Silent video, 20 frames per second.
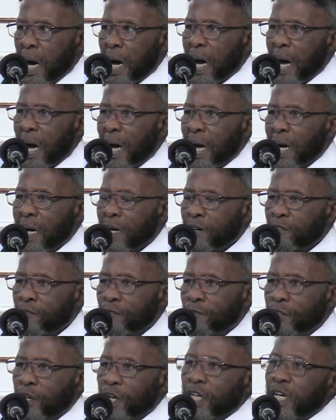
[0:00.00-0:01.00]

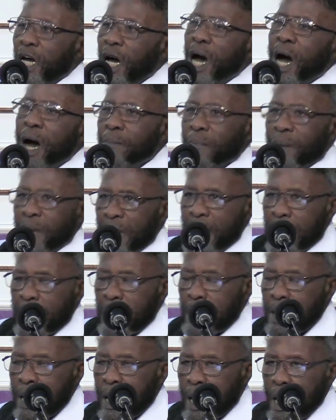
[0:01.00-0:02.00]
of the
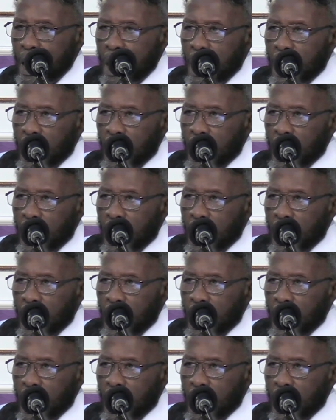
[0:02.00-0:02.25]
coming